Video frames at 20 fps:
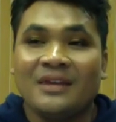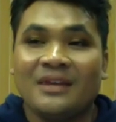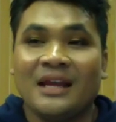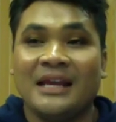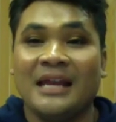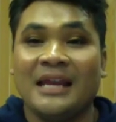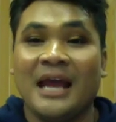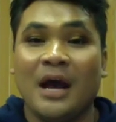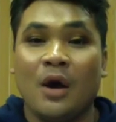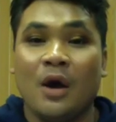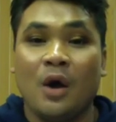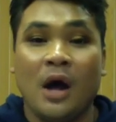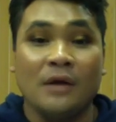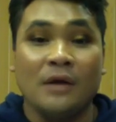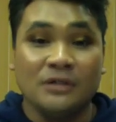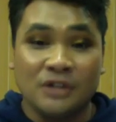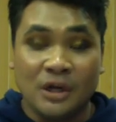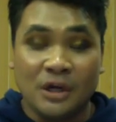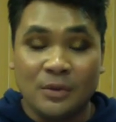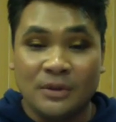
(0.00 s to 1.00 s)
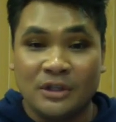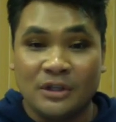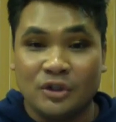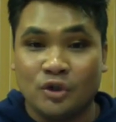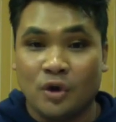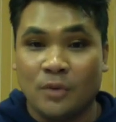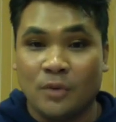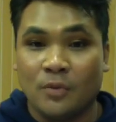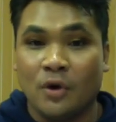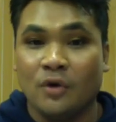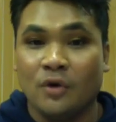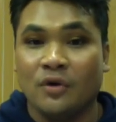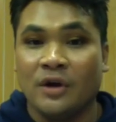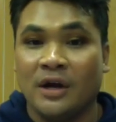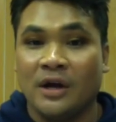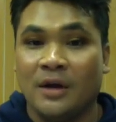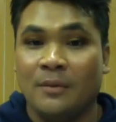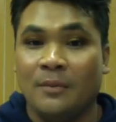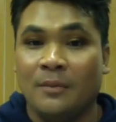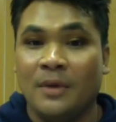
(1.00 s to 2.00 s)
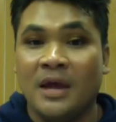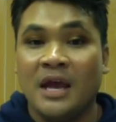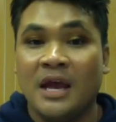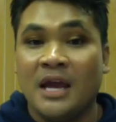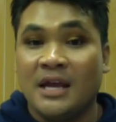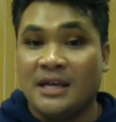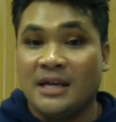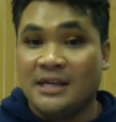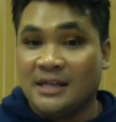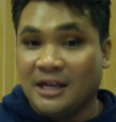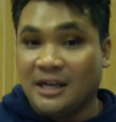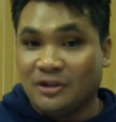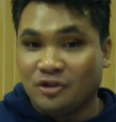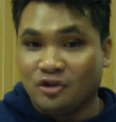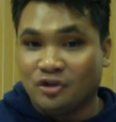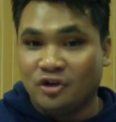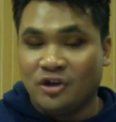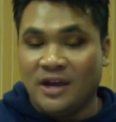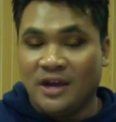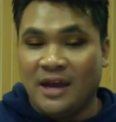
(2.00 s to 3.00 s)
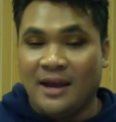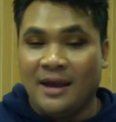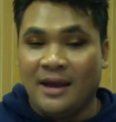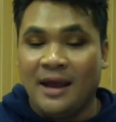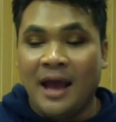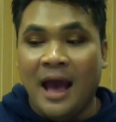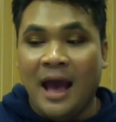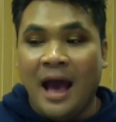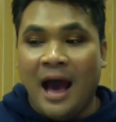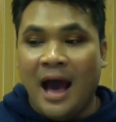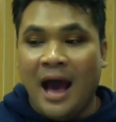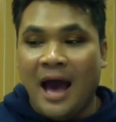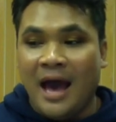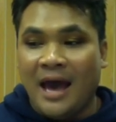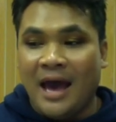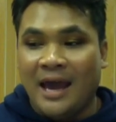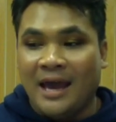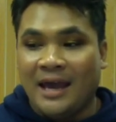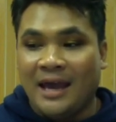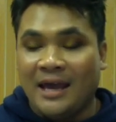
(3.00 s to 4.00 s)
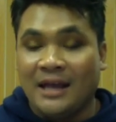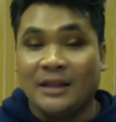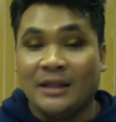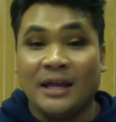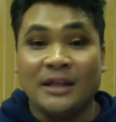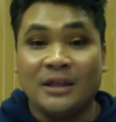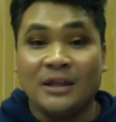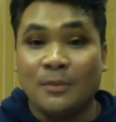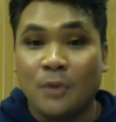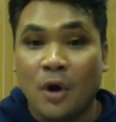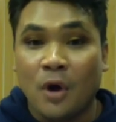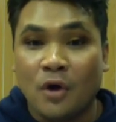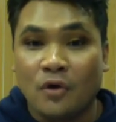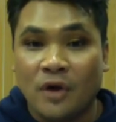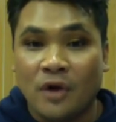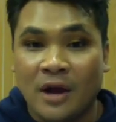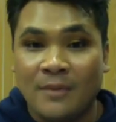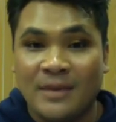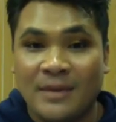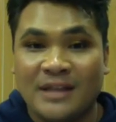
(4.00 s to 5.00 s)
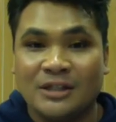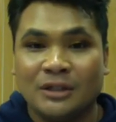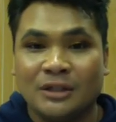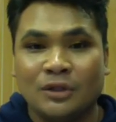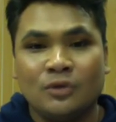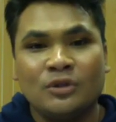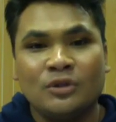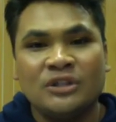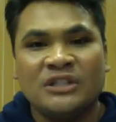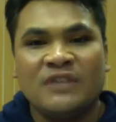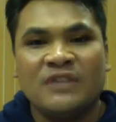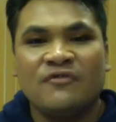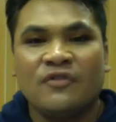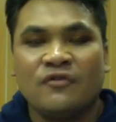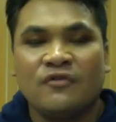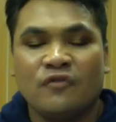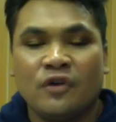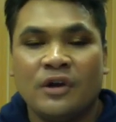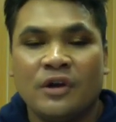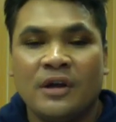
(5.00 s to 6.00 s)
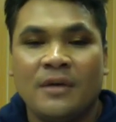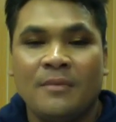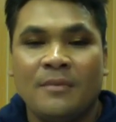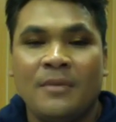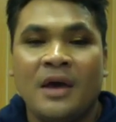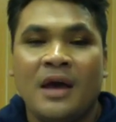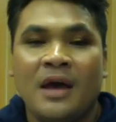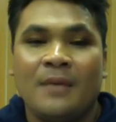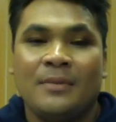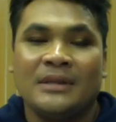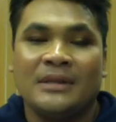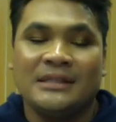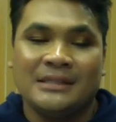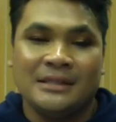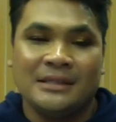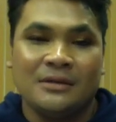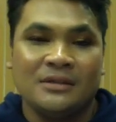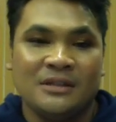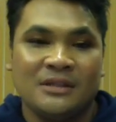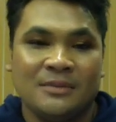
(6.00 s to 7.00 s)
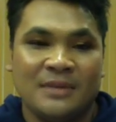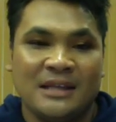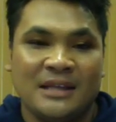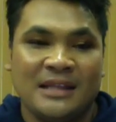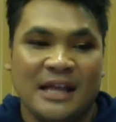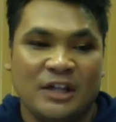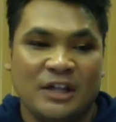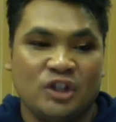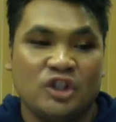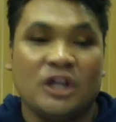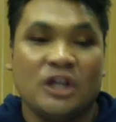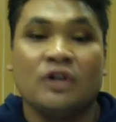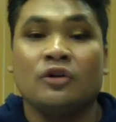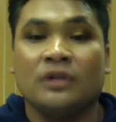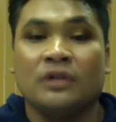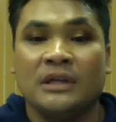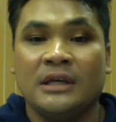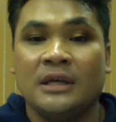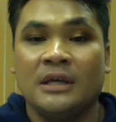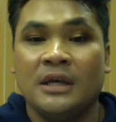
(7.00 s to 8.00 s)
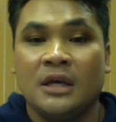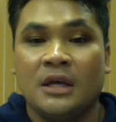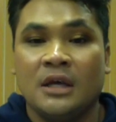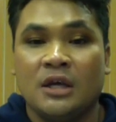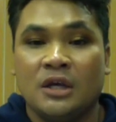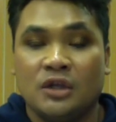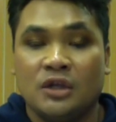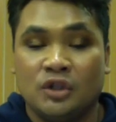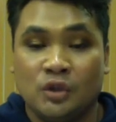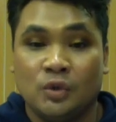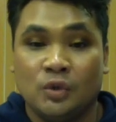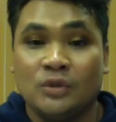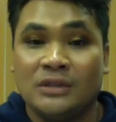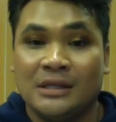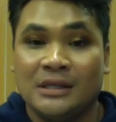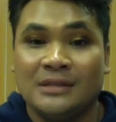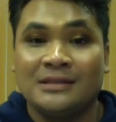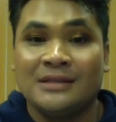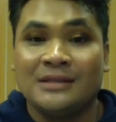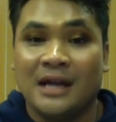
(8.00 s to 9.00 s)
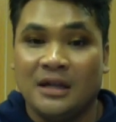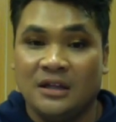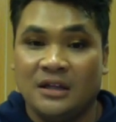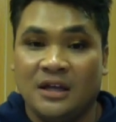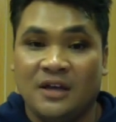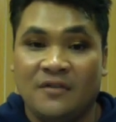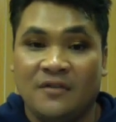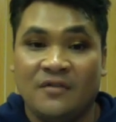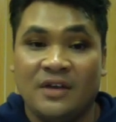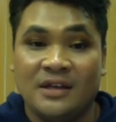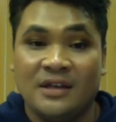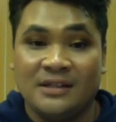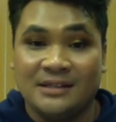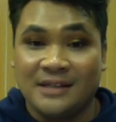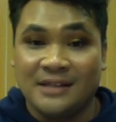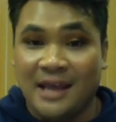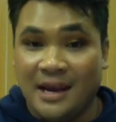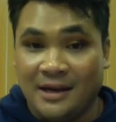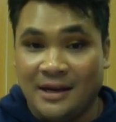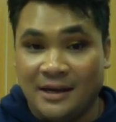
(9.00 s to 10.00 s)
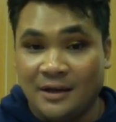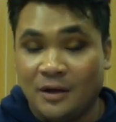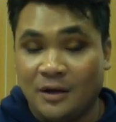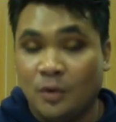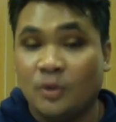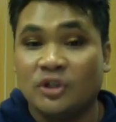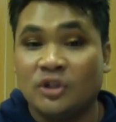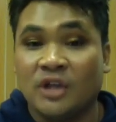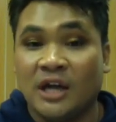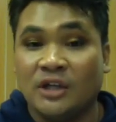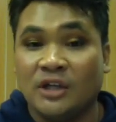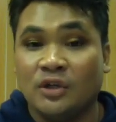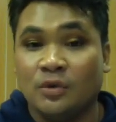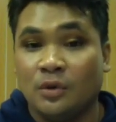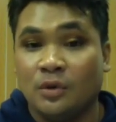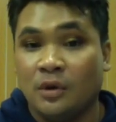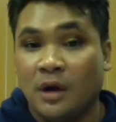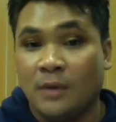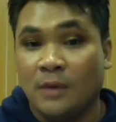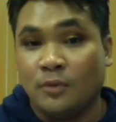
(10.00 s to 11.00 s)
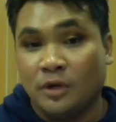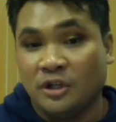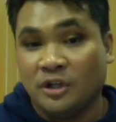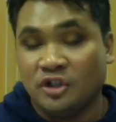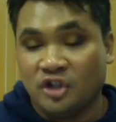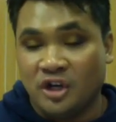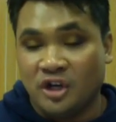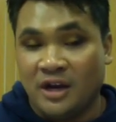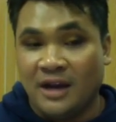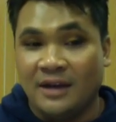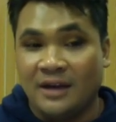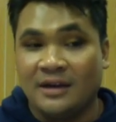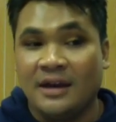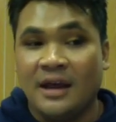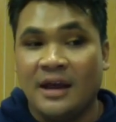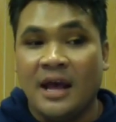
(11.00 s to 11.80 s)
Now, I'll start with the short program yesterday. I like the program. It's a little different for him, but still something that generally suits his style of skating, which I do appreciate.